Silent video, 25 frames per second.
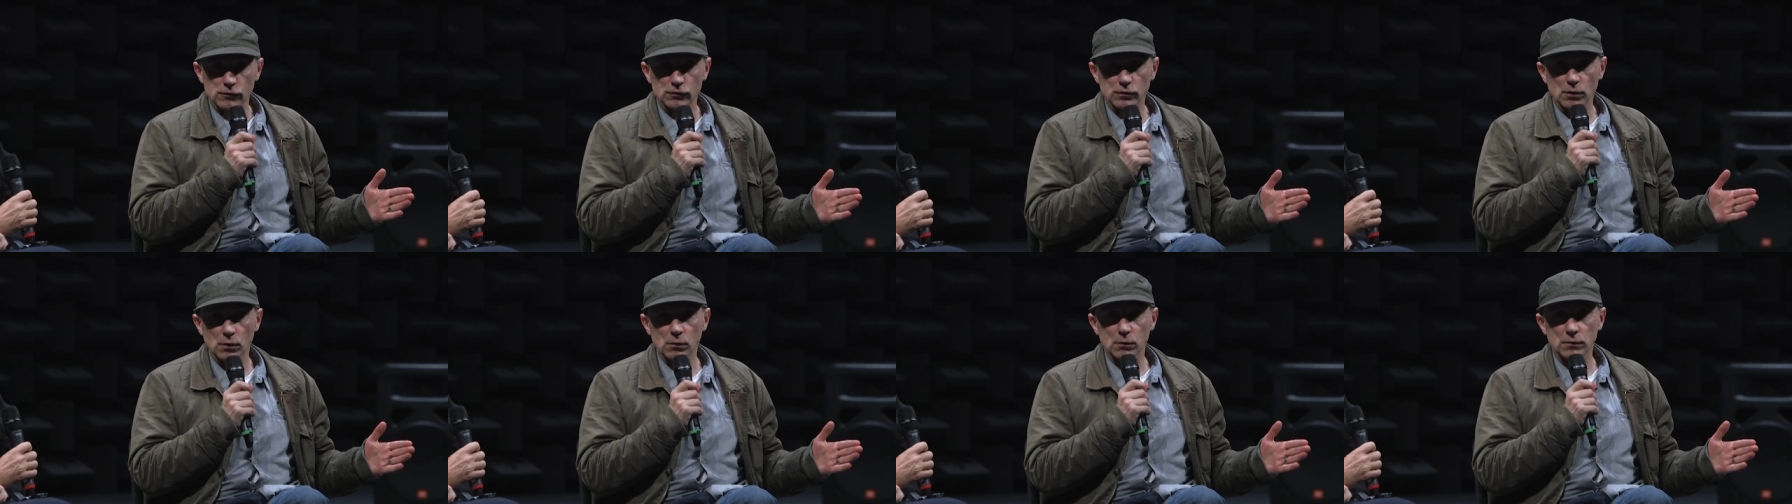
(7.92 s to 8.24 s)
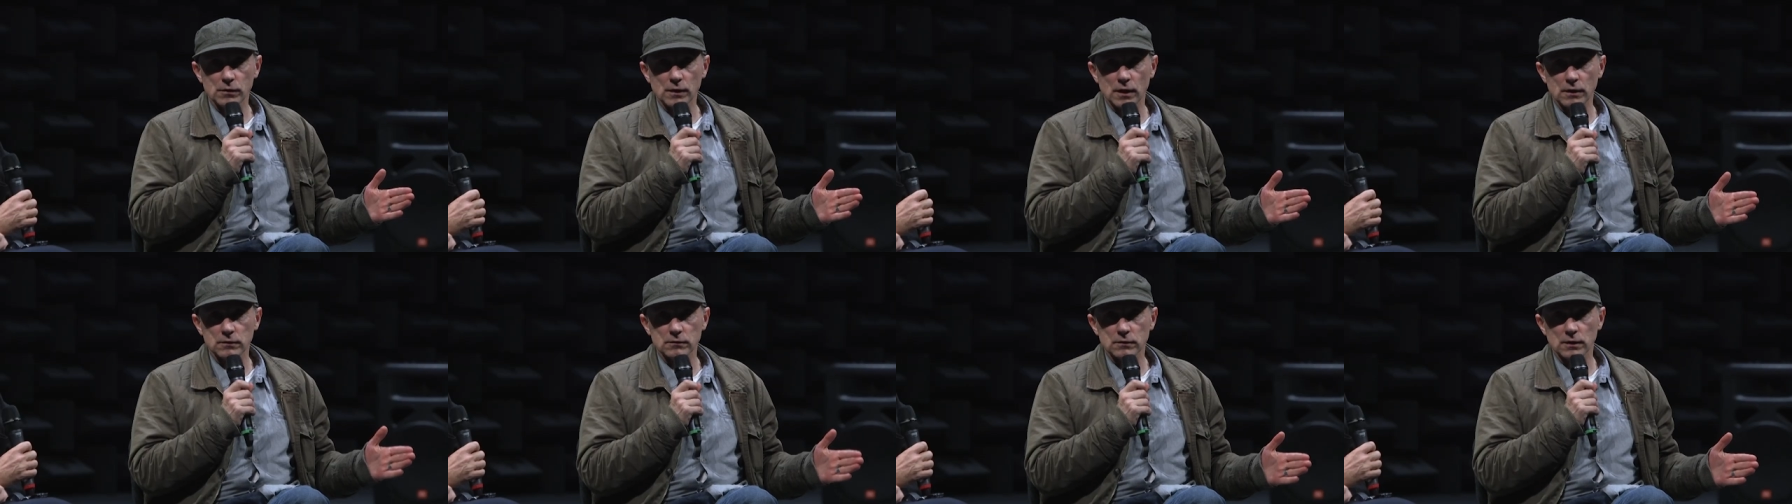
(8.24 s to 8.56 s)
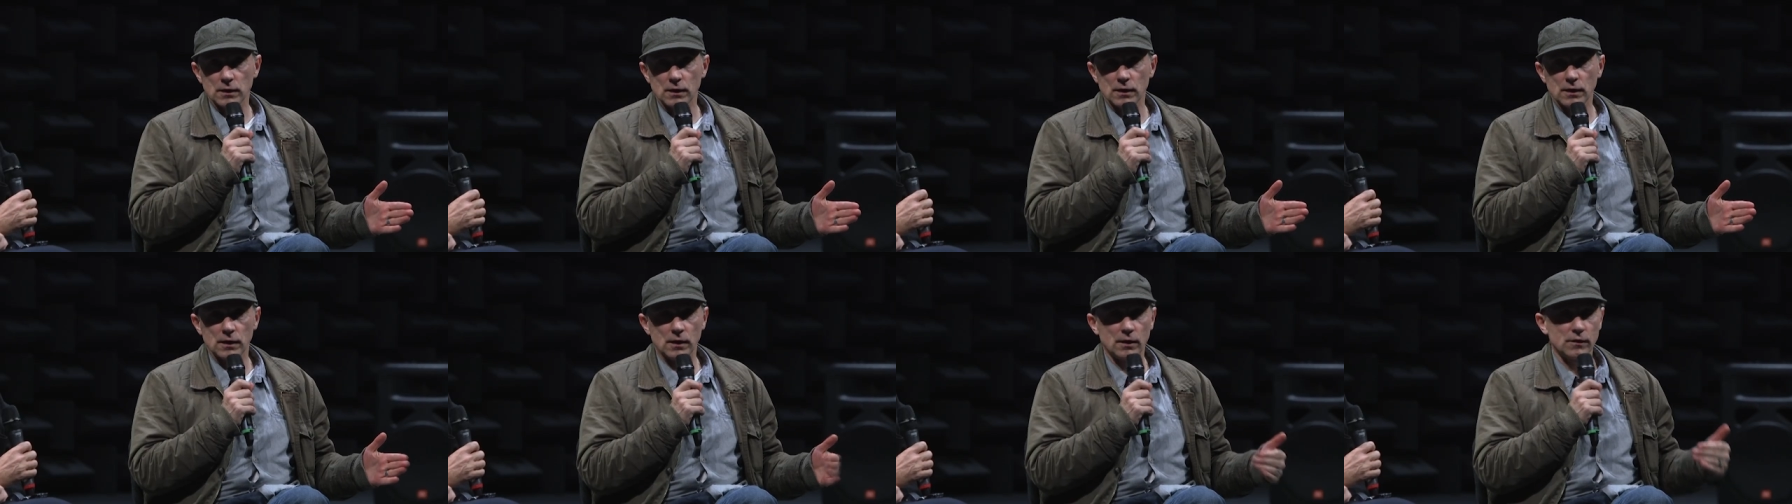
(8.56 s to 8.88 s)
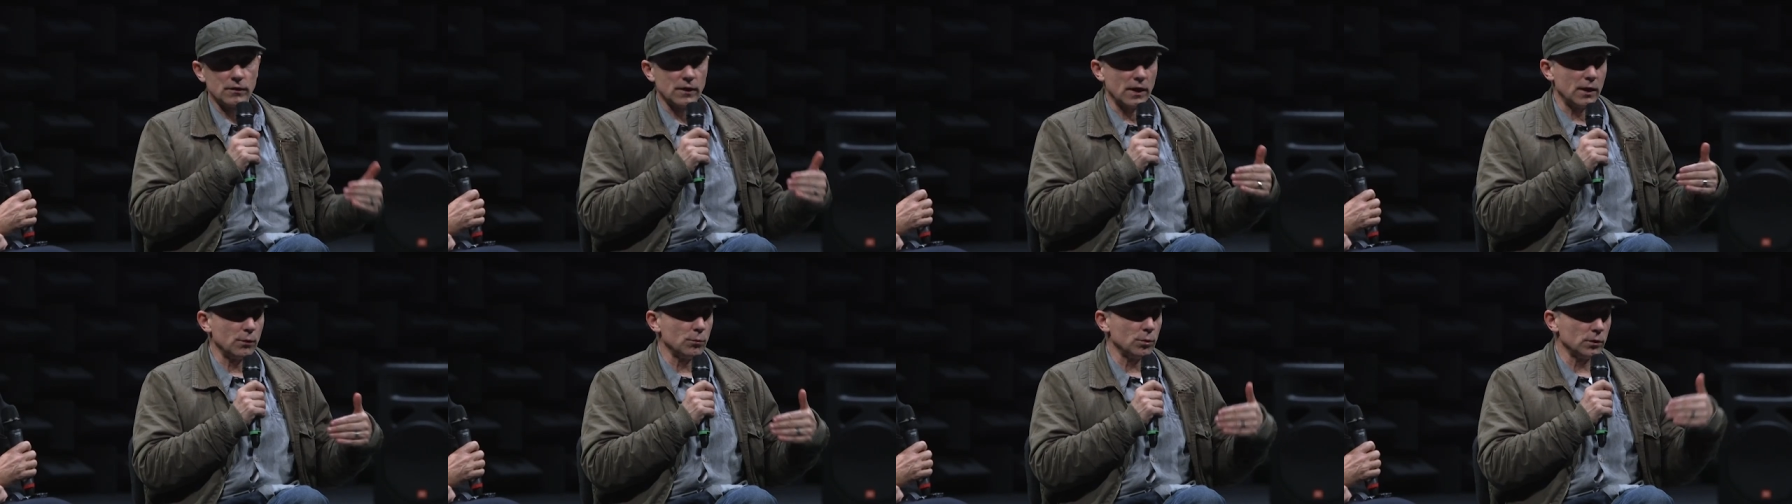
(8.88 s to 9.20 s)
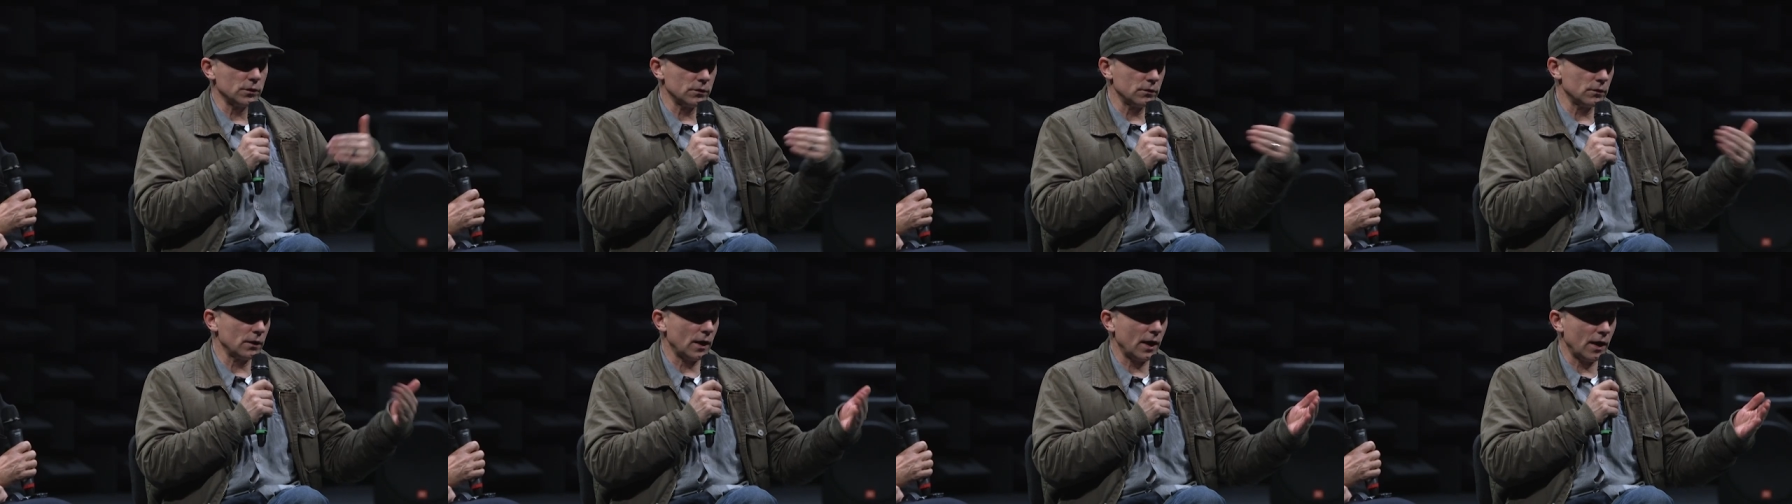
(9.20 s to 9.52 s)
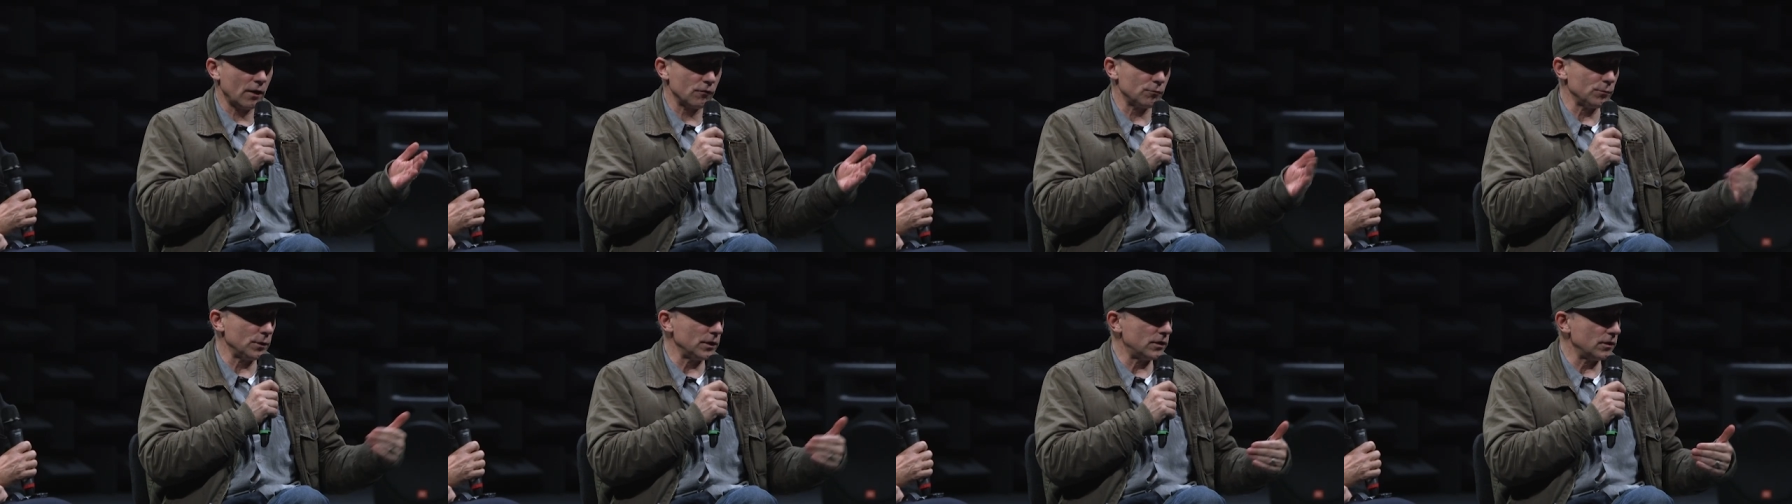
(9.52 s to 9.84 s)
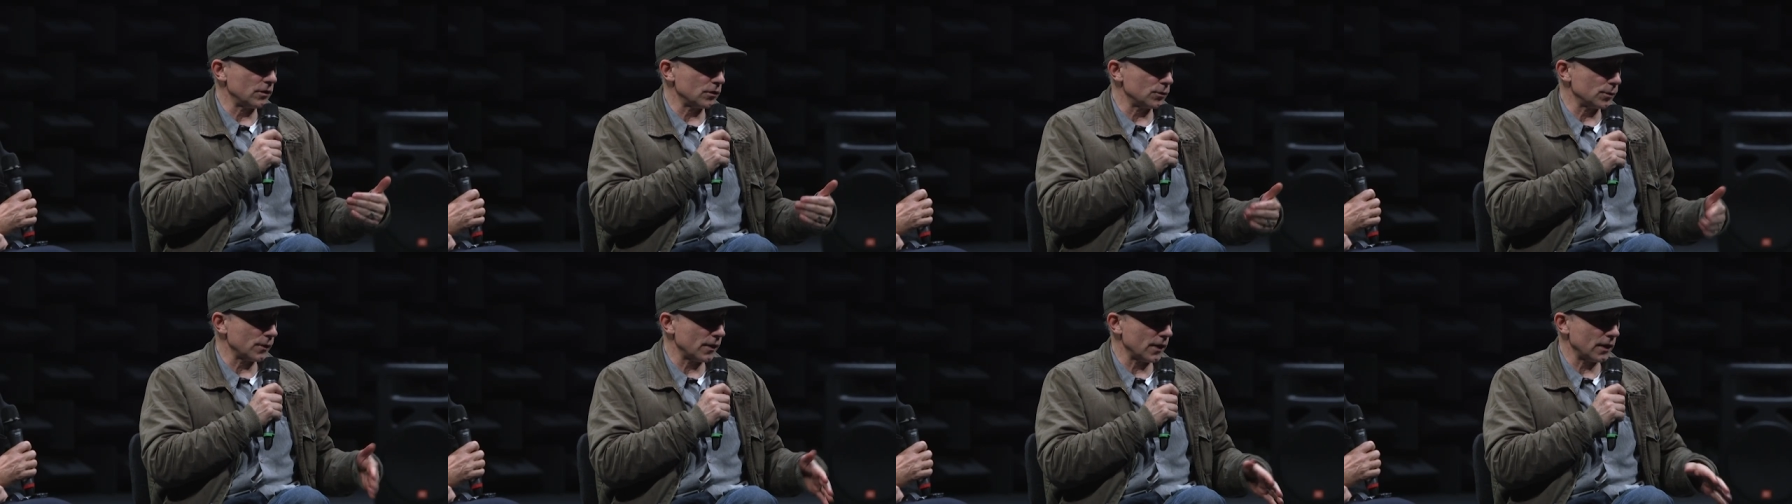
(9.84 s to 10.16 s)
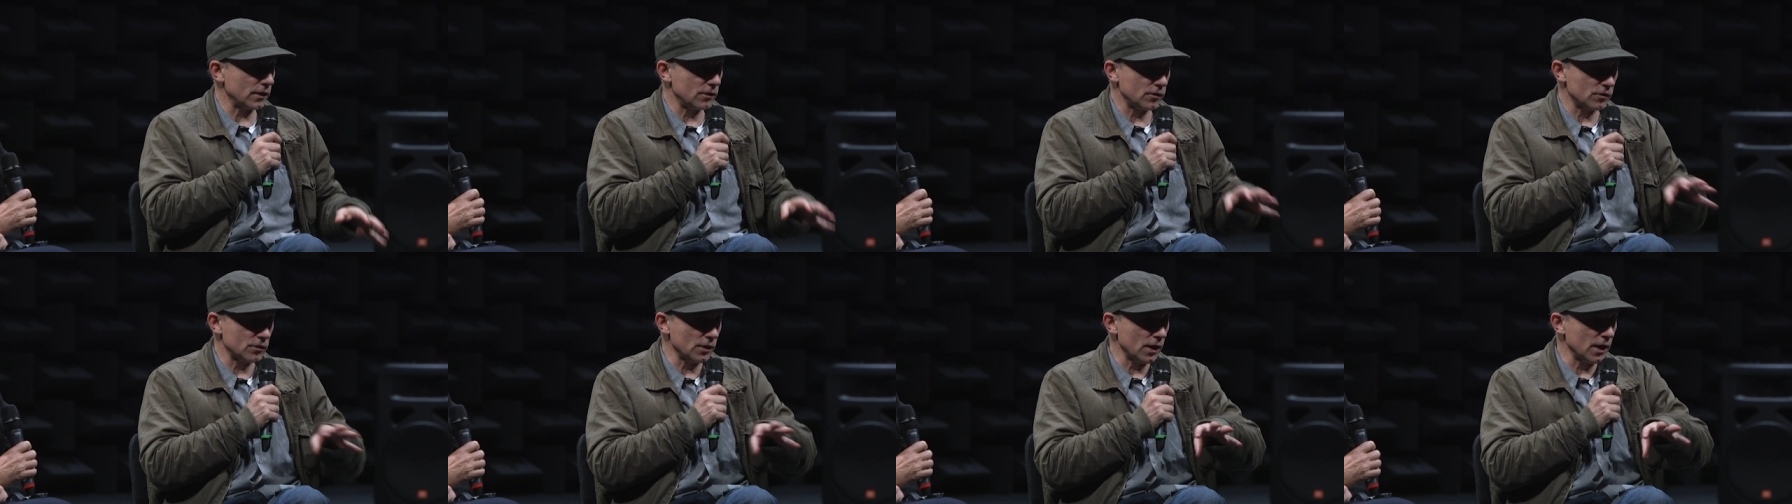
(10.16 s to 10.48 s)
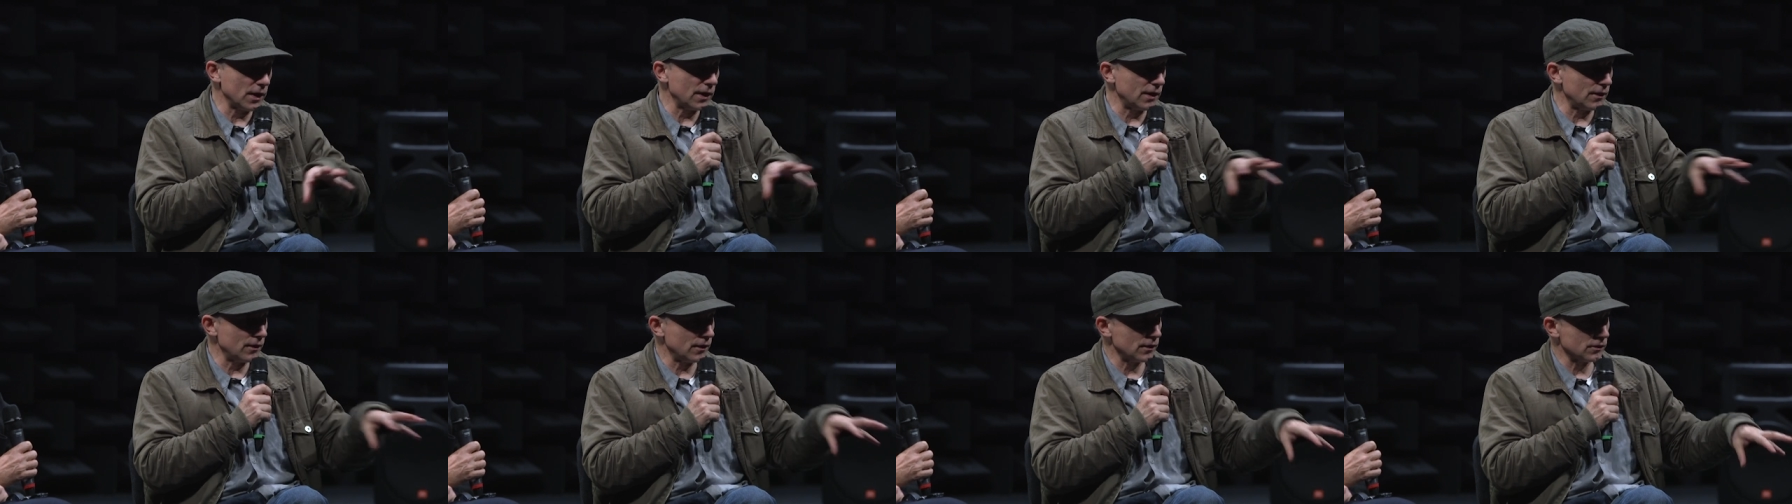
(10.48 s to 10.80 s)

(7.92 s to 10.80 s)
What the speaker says: So that they will have meetings with their designer,